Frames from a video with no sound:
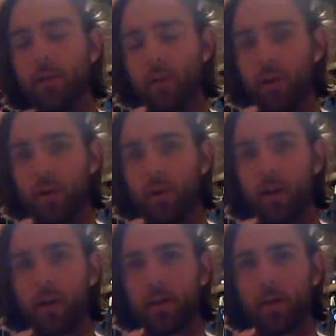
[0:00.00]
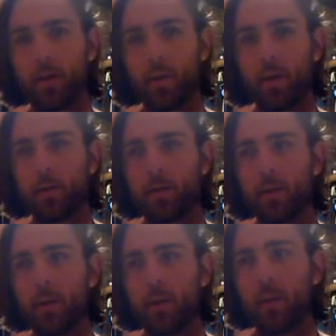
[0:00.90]
SOHO had
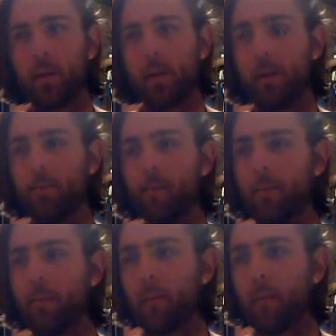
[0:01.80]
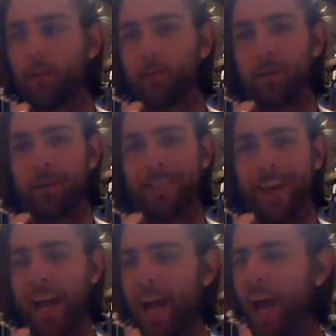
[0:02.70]
witnessed. This one was
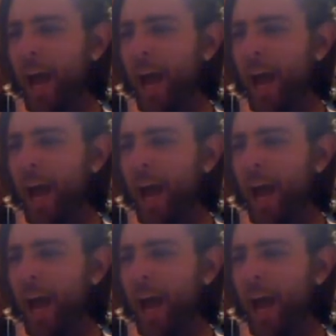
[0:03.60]
at